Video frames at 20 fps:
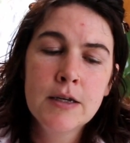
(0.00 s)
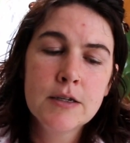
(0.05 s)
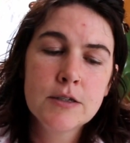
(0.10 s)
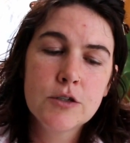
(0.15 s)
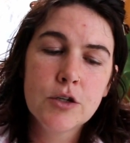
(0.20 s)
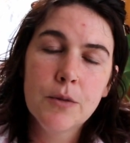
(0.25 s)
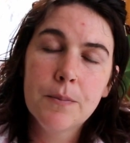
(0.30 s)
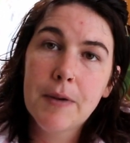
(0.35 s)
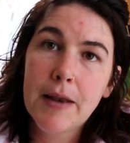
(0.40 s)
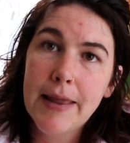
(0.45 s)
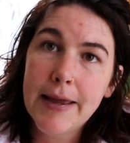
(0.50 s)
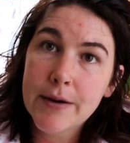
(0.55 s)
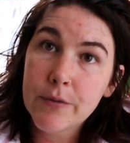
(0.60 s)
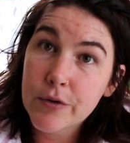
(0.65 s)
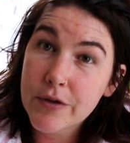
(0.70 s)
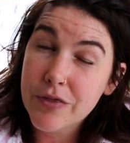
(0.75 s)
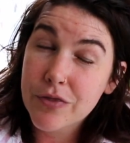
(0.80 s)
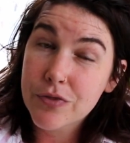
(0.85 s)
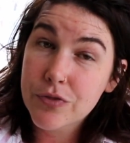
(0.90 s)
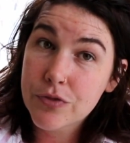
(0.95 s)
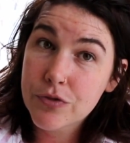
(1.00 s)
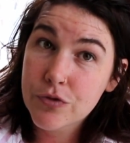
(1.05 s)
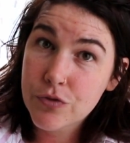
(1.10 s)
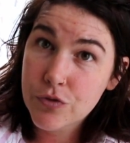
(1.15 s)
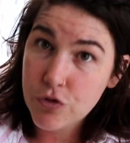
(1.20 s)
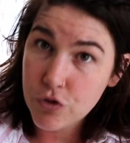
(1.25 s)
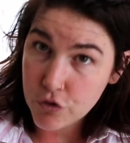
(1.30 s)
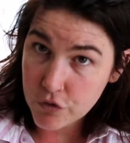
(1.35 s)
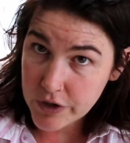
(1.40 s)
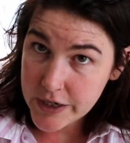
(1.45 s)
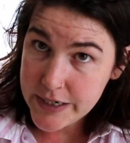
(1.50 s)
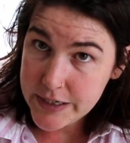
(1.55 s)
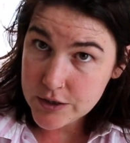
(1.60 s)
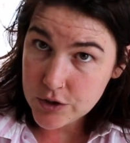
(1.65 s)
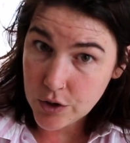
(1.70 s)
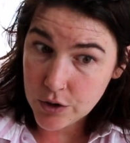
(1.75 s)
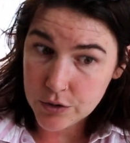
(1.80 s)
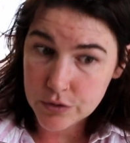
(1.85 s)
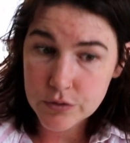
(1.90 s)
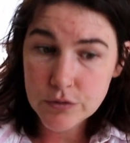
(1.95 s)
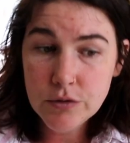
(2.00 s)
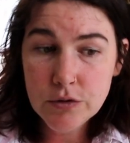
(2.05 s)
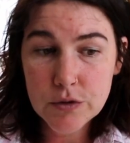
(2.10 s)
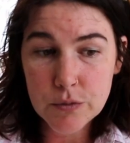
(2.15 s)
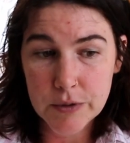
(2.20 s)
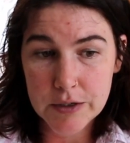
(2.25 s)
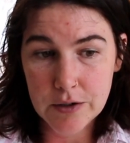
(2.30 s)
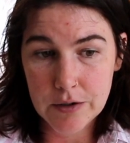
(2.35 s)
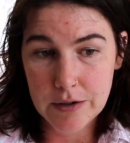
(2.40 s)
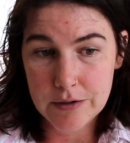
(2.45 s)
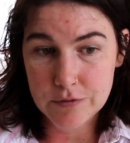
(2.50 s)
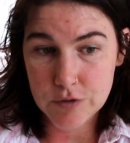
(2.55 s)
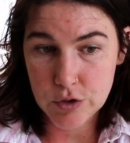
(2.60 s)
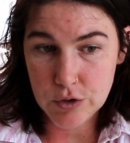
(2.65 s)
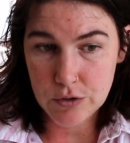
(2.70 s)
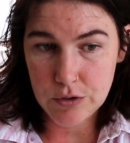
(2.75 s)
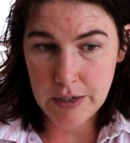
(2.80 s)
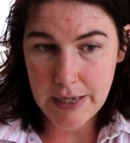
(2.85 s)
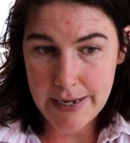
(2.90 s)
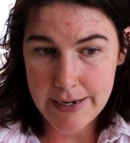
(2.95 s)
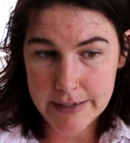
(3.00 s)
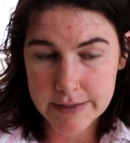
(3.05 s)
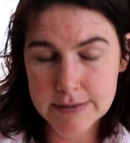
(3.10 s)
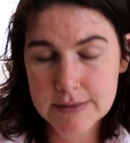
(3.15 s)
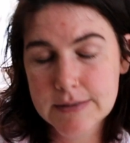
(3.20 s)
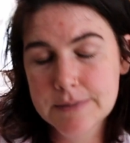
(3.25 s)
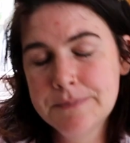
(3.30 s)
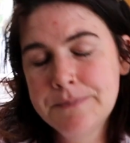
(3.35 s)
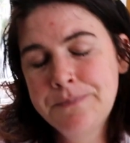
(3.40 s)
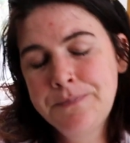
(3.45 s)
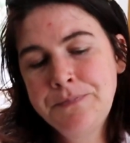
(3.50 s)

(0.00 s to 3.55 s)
So you're playing with three tones when you have two layers.